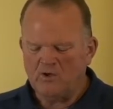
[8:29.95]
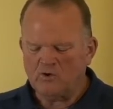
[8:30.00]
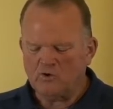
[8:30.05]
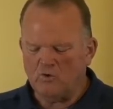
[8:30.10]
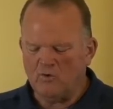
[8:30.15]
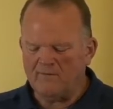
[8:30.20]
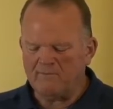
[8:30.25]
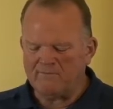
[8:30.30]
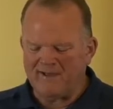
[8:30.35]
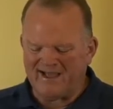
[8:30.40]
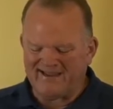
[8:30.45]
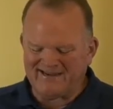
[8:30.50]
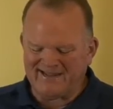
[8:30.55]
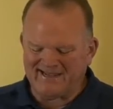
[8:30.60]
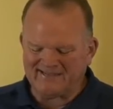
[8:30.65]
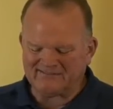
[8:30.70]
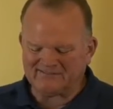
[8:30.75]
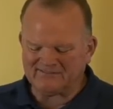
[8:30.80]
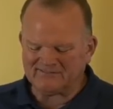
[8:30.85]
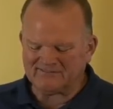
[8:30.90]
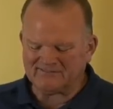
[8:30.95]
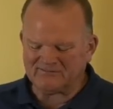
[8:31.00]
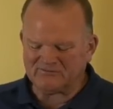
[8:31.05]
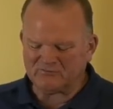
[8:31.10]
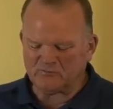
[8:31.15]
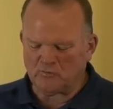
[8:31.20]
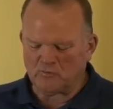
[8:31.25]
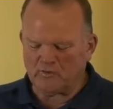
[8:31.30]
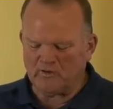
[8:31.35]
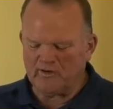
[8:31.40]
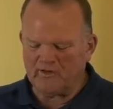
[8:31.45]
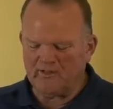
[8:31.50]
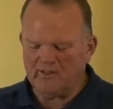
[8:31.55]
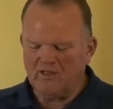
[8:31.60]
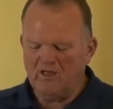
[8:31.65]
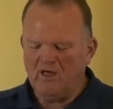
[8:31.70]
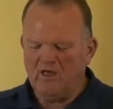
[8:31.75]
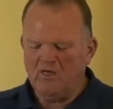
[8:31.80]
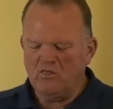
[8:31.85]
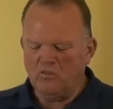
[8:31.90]
Going back to Exodus 3,
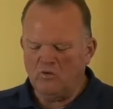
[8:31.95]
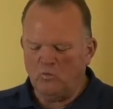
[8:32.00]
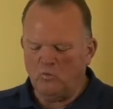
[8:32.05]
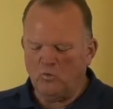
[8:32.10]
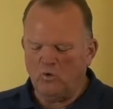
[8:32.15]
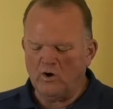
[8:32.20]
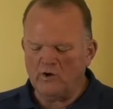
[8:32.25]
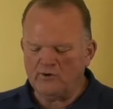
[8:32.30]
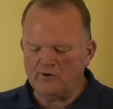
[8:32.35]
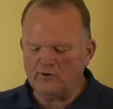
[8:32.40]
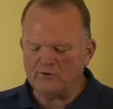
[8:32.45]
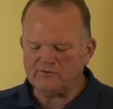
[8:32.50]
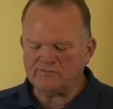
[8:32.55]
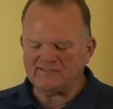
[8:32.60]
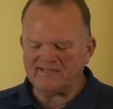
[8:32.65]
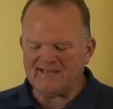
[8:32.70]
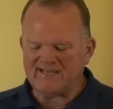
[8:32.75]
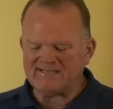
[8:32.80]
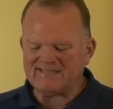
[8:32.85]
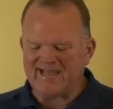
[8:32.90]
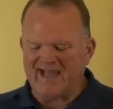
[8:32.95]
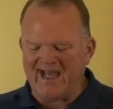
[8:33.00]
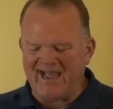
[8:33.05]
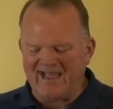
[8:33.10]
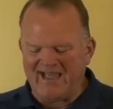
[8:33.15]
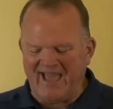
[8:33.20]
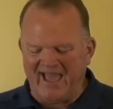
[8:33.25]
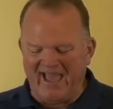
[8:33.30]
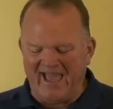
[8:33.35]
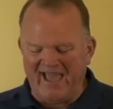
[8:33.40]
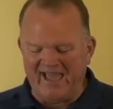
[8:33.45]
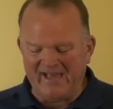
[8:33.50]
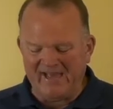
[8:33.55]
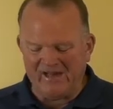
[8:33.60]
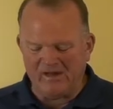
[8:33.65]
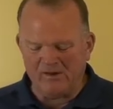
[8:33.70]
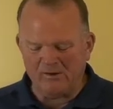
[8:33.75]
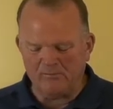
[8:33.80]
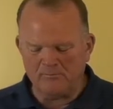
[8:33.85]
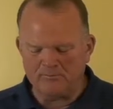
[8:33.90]
the one who says, I
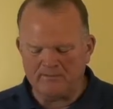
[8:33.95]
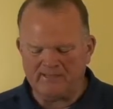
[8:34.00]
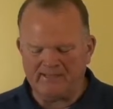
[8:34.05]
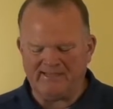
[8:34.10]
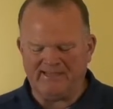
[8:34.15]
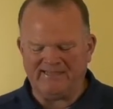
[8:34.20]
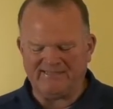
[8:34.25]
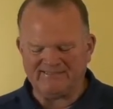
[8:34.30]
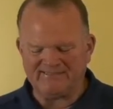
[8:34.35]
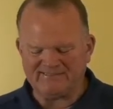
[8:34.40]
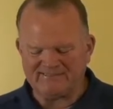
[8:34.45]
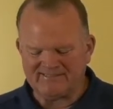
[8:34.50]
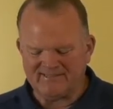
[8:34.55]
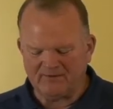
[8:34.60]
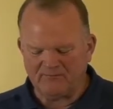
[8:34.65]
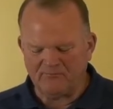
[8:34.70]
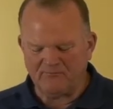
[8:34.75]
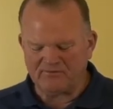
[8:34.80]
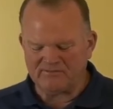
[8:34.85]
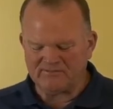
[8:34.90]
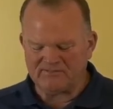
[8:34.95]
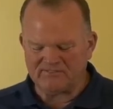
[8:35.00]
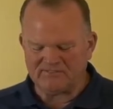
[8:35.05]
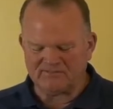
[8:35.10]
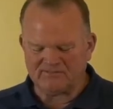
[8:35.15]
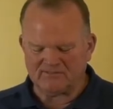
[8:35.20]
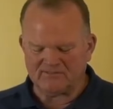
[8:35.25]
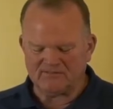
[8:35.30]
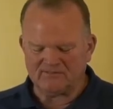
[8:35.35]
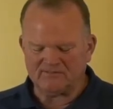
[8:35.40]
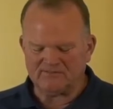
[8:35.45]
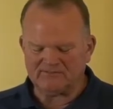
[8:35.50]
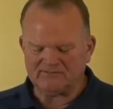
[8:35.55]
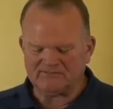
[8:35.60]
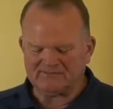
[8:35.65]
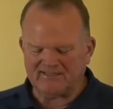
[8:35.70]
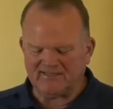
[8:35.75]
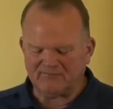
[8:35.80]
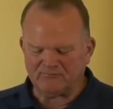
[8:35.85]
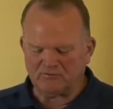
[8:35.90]
am, is self existent,
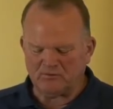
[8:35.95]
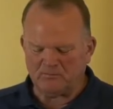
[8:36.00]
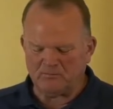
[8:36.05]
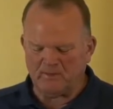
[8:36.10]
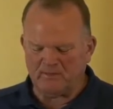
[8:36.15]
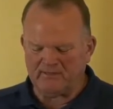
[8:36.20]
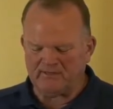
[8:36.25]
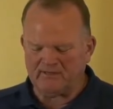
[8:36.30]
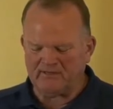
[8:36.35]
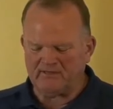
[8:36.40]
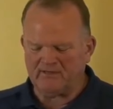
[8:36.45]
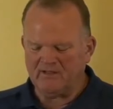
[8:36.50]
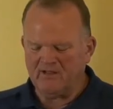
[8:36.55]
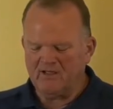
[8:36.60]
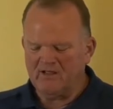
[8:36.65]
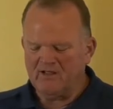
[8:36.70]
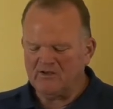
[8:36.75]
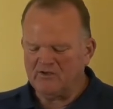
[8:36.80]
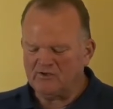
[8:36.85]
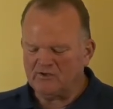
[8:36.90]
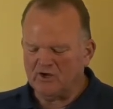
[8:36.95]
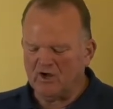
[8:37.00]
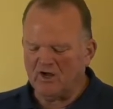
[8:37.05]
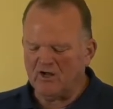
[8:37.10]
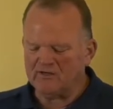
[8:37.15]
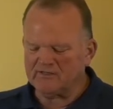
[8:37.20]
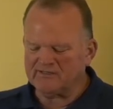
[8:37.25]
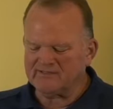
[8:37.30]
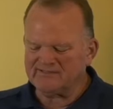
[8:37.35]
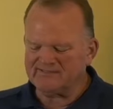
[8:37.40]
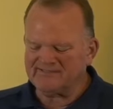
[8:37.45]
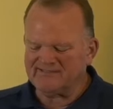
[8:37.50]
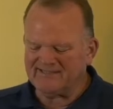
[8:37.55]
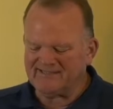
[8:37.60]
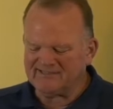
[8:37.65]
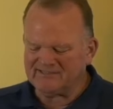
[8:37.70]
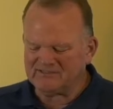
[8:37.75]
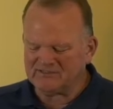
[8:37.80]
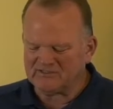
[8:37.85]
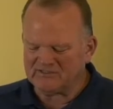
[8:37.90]
self dependent, non
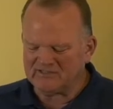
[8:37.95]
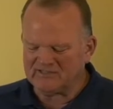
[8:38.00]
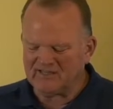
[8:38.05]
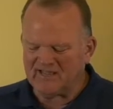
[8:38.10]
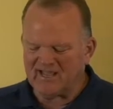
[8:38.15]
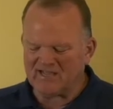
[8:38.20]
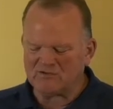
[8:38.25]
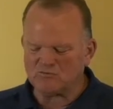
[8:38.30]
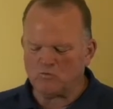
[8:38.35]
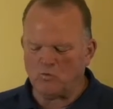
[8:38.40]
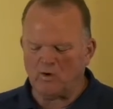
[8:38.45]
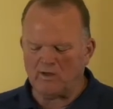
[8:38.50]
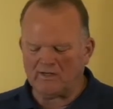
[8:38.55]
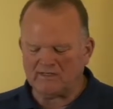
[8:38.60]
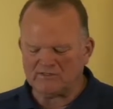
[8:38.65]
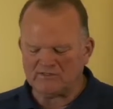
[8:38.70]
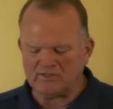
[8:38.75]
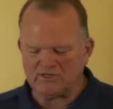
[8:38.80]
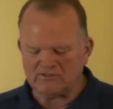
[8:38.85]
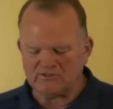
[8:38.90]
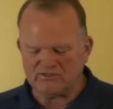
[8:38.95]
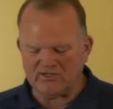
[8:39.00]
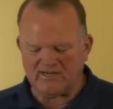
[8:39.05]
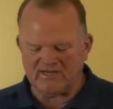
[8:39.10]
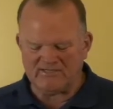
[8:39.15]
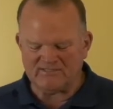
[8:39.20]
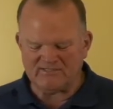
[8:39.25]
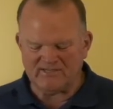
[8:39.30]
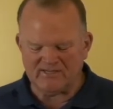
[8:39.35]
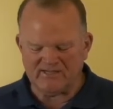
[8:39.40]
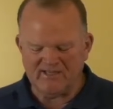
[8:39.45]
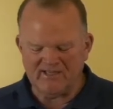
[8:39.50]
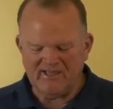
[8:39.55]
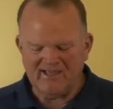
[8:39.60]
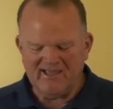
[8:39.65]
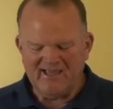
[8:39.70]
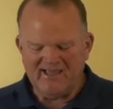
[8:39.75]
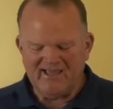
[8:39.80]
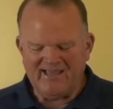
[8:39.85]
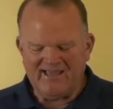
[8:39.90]
contingent, as well as unchanging.
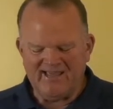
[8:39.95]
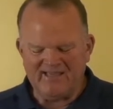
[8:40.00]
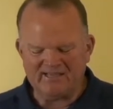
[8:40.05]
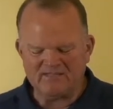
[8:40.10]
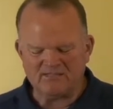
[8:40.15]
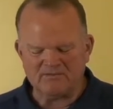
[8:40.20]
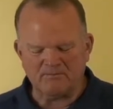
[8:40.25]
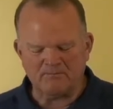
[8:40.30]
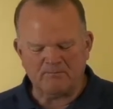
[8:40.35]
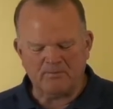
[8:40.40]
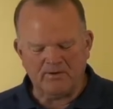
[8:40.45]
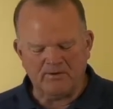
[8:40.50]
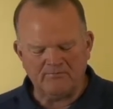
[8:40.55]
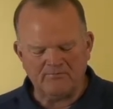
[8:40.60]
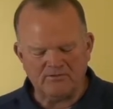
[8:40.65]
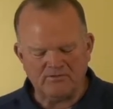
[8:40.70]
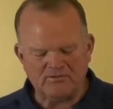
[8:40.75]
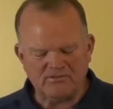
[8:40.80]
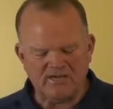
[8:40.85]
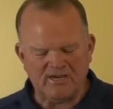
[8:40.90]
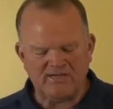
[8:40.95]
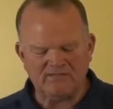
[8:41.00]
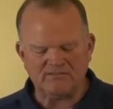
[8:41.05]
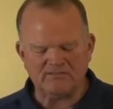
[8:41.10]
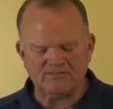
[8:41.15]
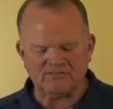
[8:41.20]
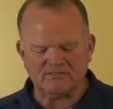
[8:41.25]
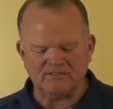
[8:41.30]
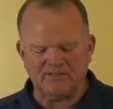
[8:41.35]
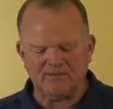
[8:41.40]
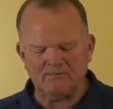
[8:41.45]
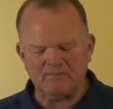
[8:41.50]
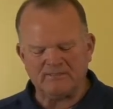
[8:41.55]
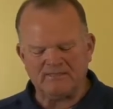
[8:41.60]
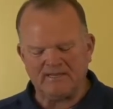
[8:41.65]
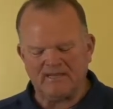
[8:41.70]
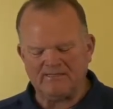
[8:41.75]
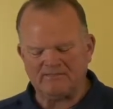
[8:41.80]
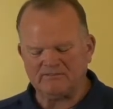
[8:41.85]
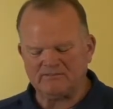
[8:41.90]
He is above the changes, the
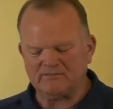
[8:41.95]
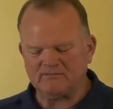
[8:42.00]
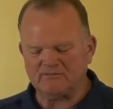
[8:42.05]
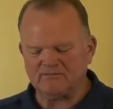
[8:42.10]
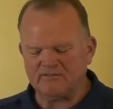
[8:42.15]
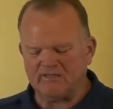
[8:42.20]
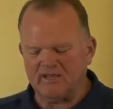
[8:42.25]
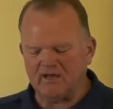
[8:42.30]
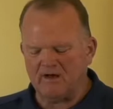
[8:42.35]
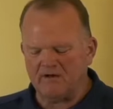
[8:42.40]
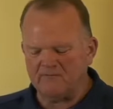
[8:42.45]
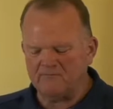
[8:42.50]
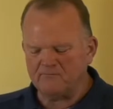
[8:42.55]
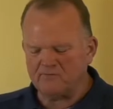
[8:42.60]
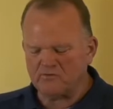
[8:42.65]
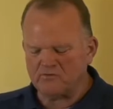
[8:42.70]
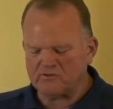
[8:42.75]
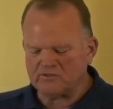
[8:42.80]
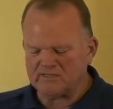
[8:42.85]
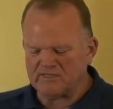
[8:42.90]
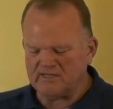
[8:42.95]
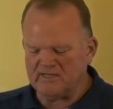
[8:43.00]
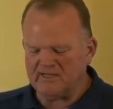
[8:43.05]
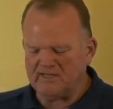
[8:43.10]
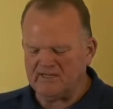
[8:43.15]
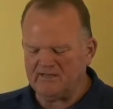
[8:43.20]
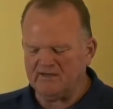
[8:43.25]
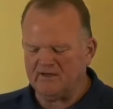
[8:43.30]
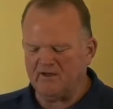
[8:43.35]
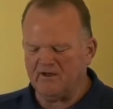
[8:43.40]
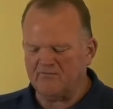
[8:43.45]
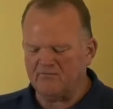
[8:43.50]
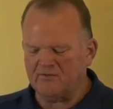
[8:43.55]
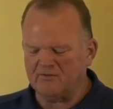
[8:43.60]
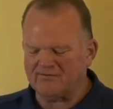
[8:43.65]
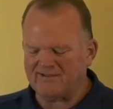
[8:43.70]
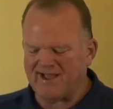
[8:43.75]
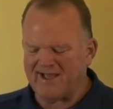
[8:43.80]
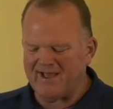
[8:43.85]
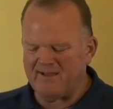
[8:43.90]
limitations, the unforeseen of the
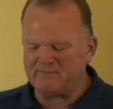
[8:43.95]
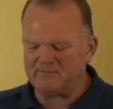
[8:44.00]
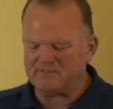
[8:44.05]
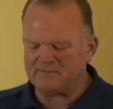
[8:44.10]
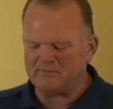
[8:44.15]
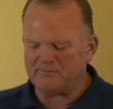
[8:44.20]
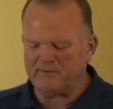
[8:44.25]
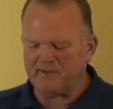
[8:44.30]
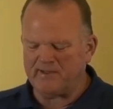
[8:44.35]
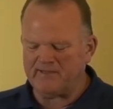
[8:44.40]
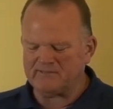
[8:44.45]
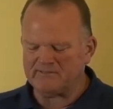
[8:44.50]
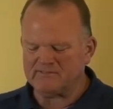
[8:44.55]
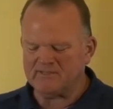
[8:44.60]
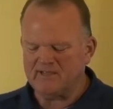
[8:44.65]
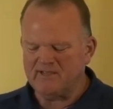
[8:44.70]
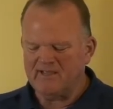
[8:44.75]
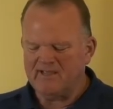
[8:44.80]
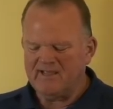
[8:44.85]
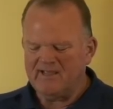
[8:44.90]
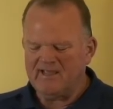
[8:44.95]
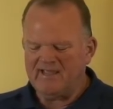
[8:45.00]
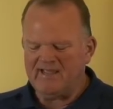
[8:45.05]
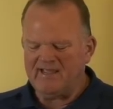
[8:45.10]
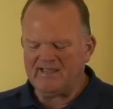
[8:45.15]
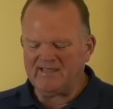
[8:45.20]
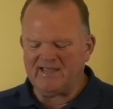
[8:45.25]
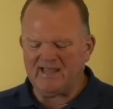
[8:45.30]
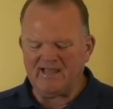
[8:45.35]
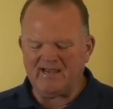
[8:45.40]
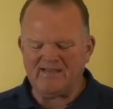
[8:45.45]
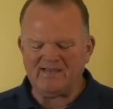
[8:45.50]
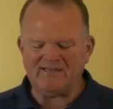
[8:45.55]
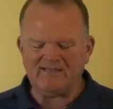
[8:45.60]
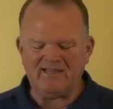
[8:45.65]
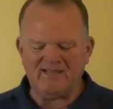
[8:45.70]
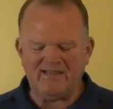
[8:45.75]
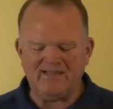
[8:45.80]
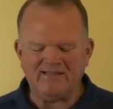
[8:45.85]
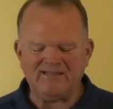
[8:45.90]
time and space. He can
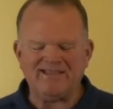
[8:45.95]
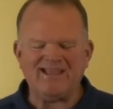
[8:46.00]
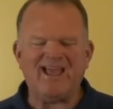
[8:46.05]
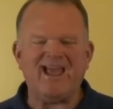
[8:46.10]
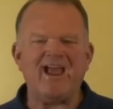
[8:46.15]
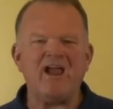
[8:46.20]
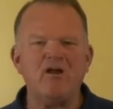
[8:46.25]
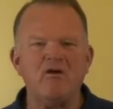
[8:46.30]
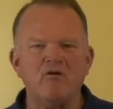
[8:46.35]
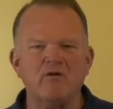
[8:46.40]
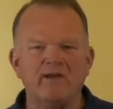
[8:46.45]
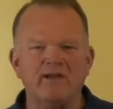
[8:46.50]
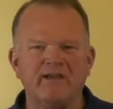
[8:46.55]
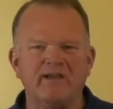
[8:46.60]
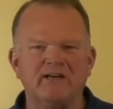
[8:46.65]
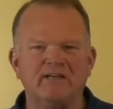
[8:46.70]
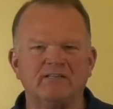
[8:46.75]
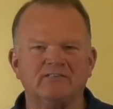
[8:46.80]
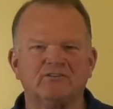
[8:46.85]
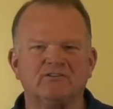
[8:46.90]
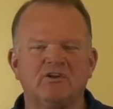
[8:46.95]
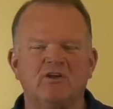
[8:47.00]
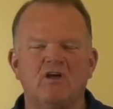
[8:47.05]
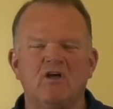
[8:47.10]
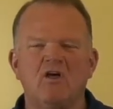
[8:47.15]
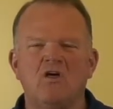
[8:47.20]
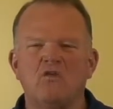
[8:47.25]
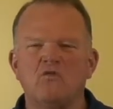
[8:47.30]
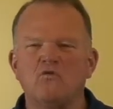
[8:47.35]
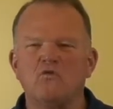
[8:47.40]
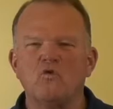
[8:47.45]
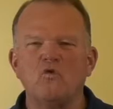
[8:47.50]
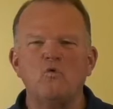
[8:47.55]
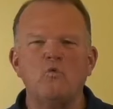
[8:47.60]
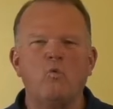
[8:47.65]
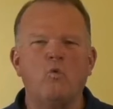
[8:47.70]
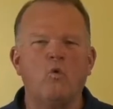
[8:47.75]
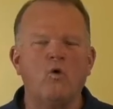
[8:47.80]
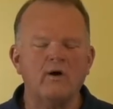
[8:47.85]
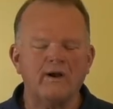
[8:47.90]
indeed carry us through
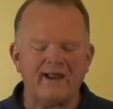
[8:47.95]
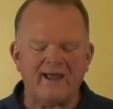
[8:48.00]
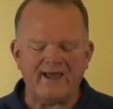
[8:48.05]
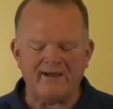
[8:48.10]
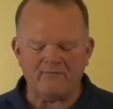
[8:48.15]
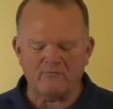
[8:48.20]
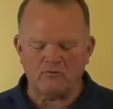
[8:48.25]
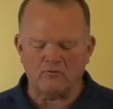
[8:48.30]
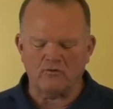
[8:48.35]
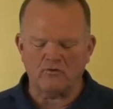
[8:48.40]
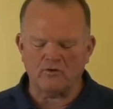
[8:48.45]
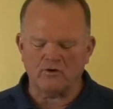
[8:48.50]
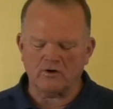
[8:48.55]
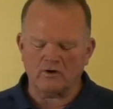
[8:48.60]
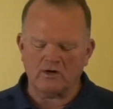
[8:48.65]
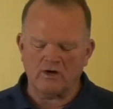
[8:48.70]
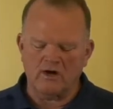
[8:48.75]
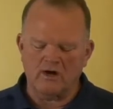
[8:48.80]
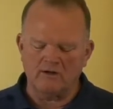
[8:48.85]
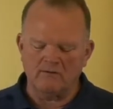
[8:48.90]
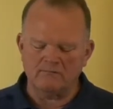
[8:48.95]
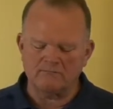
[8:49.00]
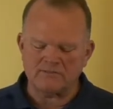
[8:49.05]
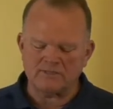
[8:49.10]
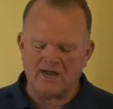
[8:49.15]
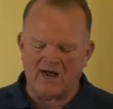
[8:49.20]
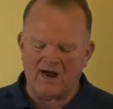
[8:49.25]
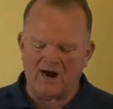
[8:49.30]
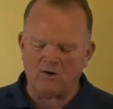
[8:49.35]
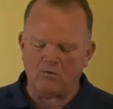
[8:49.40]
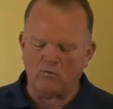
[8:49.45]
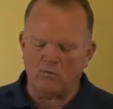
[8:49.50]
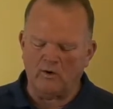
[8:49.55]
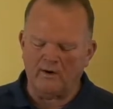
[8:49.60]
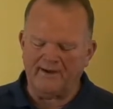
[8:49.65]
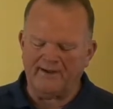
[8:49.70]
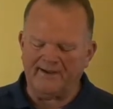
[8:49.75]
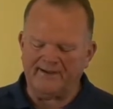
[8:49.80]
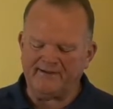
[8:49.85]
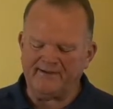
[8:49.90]
whatever comes our
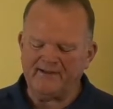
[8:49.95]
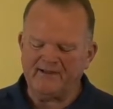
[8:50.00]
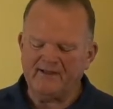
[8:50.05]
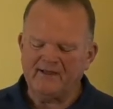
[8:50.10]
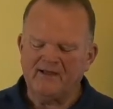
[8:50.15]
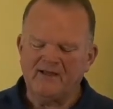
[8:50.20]
way.